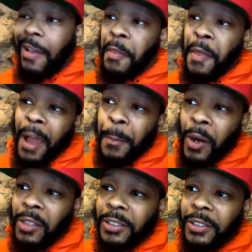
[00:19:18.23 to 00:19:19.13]
That
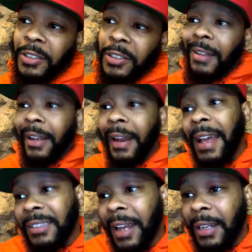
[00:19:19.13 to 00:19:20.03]
person that
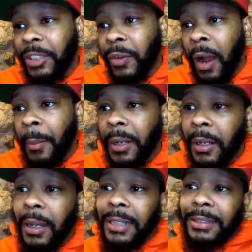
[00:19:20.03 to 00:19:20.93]
hasn't had a trauma,
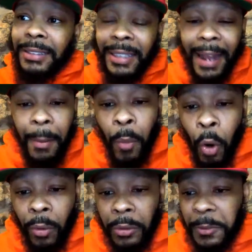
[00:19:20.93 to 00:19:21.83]
that's in that
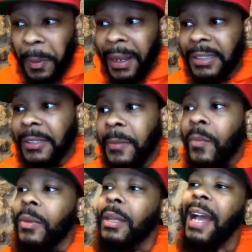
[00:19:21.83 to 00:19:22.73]
moral space,
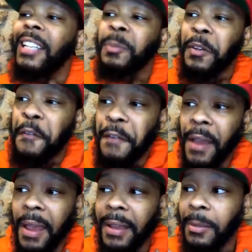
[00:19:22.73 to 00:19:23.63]
has been
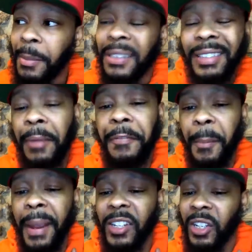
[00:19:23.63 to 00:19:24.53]
fed
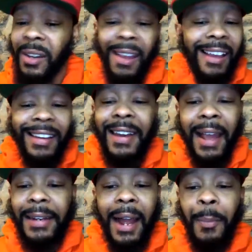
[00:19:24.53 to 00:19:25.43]
misinformation
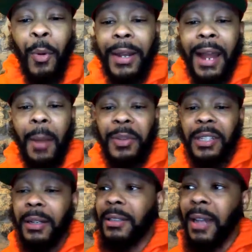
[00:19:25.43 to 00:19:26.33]
99.9%
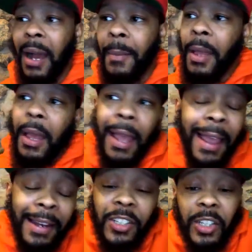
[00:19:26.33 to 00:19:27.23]
of the time.
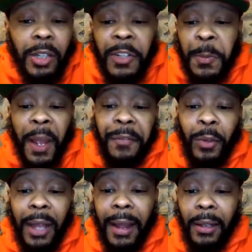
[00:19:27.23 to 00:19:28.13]
And it's just a respectful
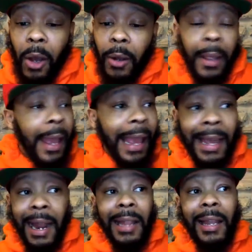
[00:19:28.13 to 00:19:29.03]
dialogue.
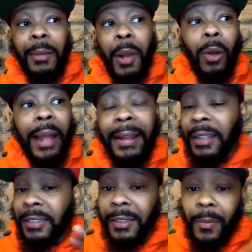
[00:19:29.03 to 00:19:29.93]
And I'll let them know, hey,
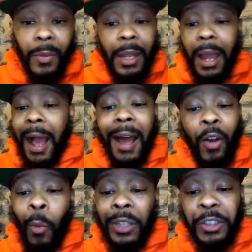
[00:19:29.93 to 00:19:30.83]
listen, I
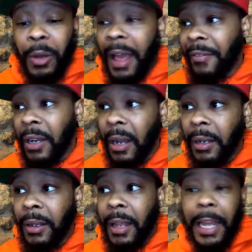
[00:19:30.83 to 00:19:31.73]
don't want you to have a
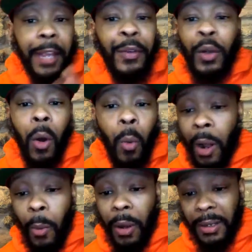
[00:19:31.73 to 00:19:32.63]
gun if you don't
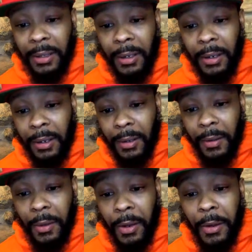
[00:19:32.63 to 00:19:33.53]
want one.
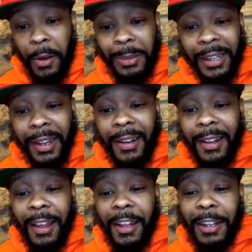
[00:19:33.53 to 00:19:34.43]
You know what I'm saying?
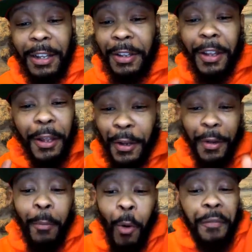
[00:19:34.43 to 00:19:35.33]

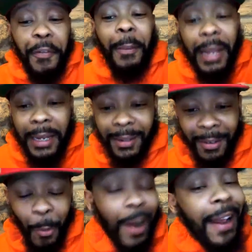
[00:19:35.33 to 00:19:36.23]
More for me,
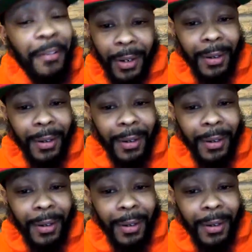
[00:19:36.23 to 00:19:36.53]
whatever.